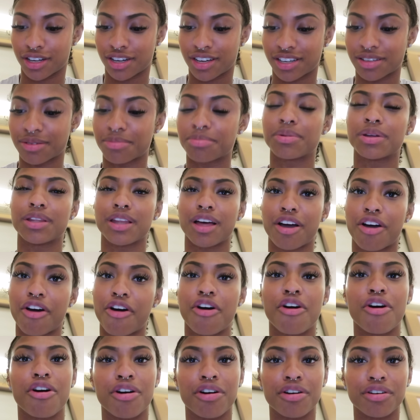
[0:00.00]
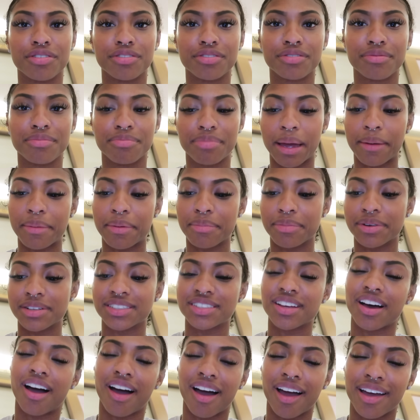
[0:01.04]
Cause I'm gonna be like, oh, baby
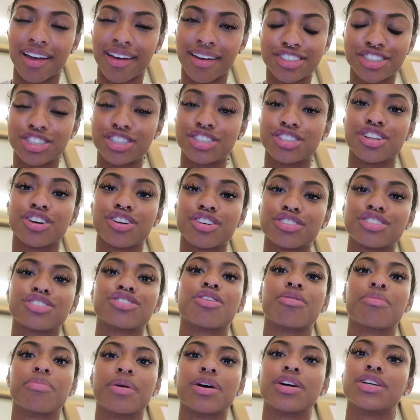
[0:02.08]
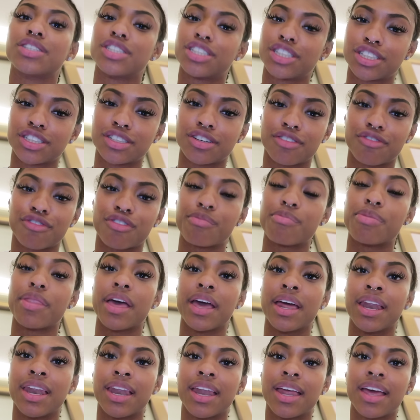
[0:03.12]
Masai, she's learned so much from
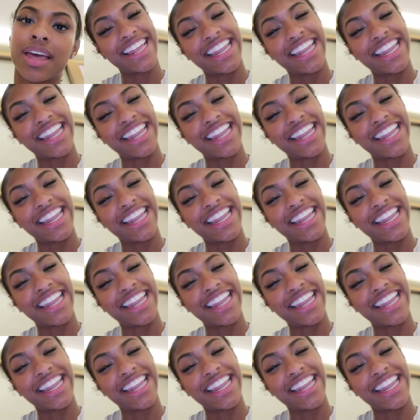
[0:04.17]
then.